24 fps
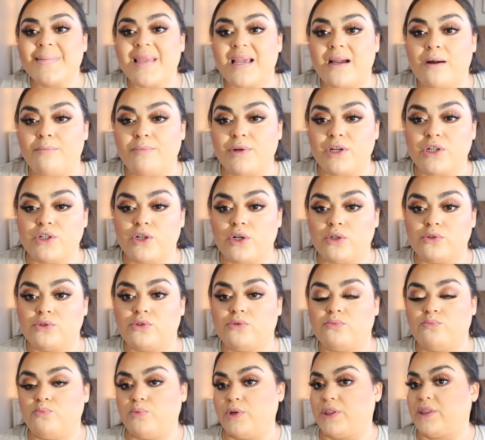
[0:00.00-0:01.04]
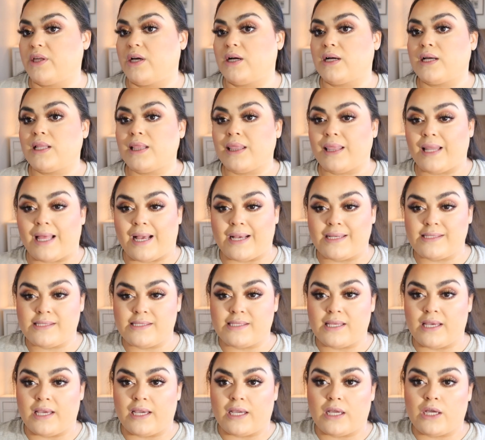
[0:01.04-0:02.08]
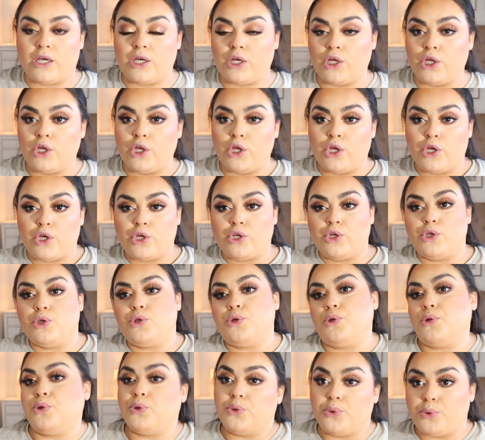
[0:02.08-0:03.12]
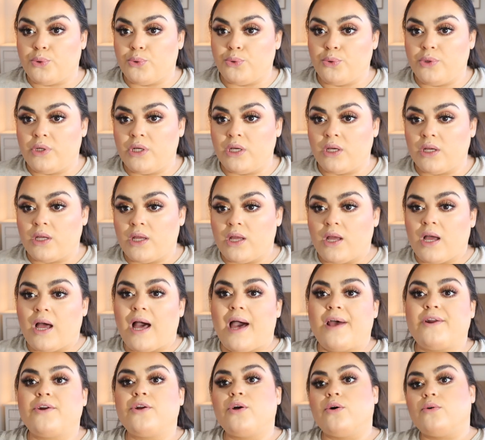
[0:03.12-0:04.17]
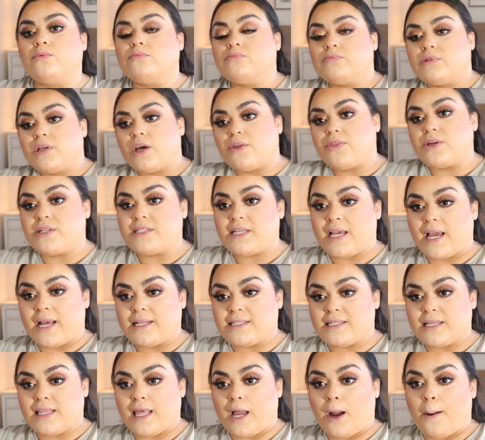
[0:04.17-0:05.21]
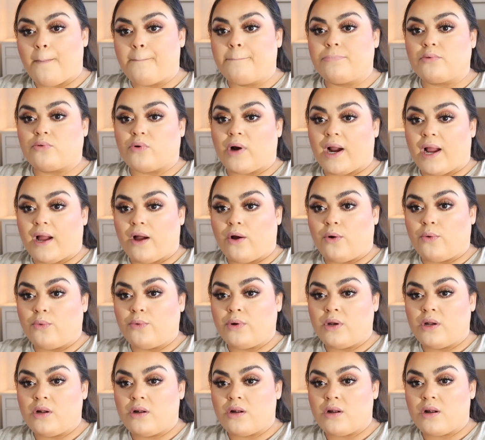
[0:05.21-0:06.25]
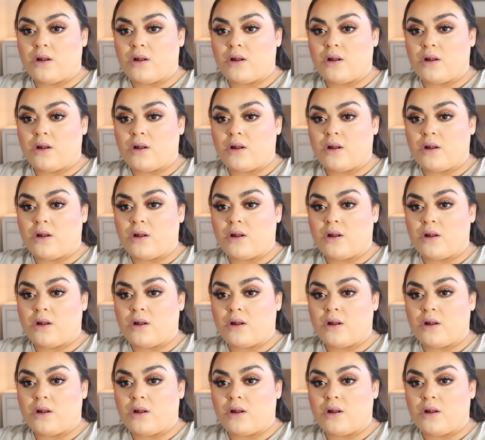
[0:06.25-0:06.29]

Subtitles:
I'm gonna go with a classic nude. I don't know, the other day I did like a brown,